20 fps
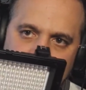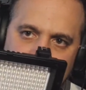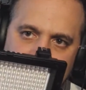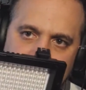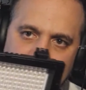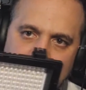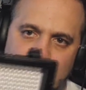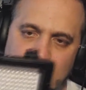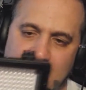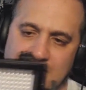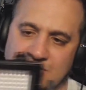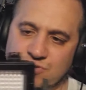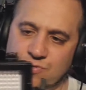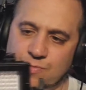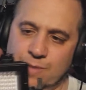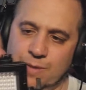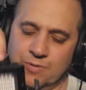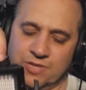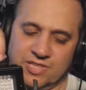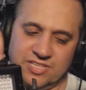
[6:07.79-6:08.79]
Like, you guys
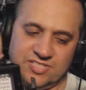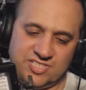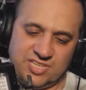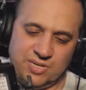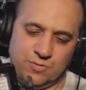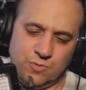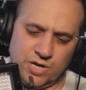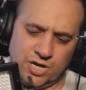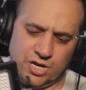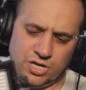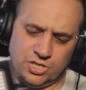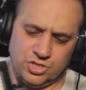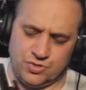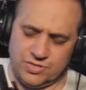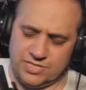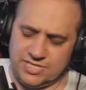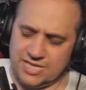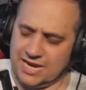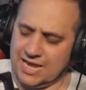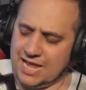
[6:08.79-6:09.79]
remember the
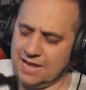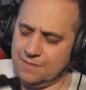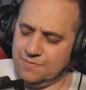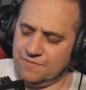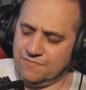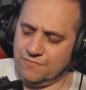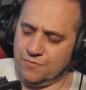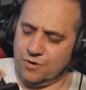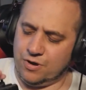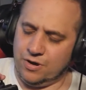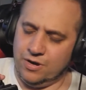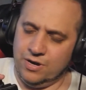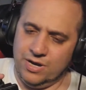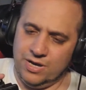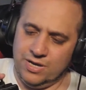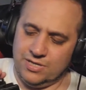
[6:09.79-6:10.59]
Z100s I got before?